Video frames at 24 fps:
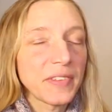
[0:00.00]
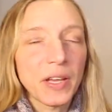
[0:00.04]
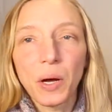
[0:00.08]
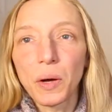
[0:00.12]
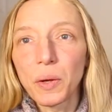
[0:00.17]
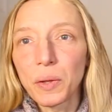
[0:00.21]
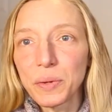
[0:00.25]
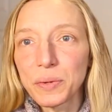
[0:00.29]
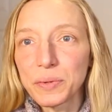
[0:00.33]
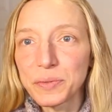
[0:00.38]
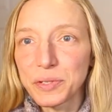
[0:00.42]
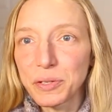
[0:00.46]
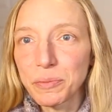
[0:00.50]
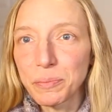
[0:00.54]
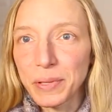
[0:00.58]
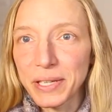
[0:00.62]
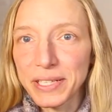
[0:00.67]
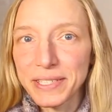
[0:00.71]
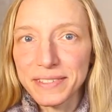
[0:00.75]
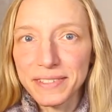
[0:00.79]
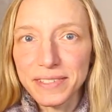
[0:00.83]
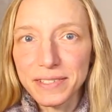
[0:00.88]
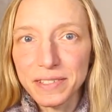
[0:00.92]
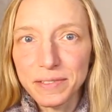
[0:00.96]
all those good
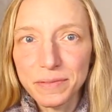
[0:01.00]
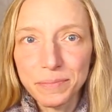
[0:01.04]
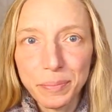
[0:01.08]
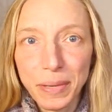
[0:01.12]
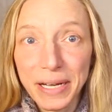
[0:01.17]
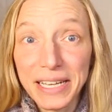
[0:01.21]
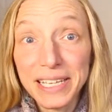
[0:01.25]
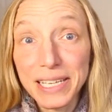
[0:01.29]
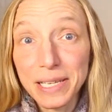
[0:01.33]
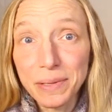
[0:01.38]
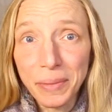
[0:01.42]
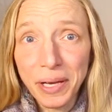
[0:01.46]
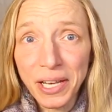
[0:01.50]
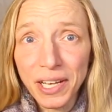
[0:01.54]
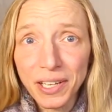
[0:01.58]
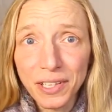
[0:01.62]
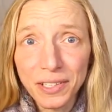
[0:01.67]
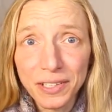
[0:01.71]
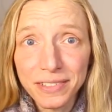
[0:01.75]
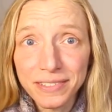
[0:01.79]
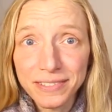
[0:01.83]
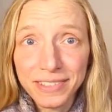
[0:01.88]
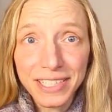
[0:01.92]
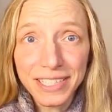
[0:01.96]
places by
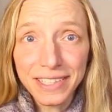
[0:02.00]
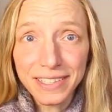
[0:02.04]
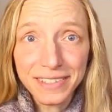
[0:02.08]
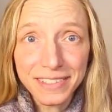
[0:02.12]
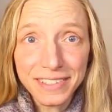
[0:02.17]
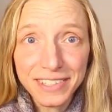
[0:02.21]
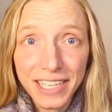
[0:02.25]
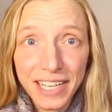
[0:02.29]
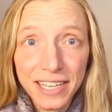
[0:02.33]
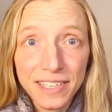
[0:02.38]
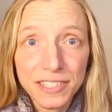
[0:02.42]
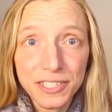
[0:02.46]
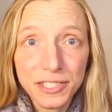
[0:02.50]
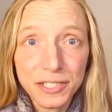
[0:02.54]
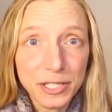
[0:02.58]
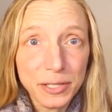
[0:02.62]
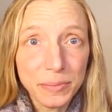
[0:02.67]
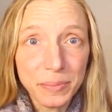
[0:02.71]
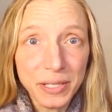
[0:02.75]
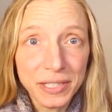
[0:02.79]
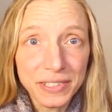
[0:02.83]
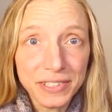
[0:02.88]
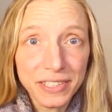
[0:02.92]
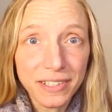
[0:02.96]
email, knittingthestash at
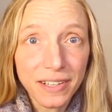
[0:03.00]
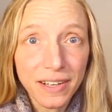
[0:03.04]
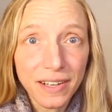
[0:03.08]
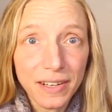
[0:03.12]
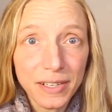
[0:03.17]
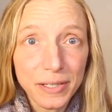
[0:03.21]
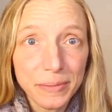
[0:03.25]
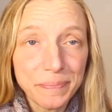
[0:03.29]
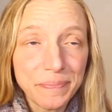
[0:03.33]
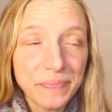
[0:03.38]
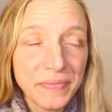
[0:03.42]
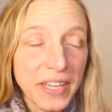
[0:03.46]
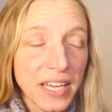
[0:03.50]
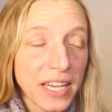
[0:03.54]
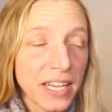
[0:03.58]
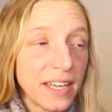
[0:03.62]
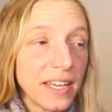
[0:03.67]
gmail.com.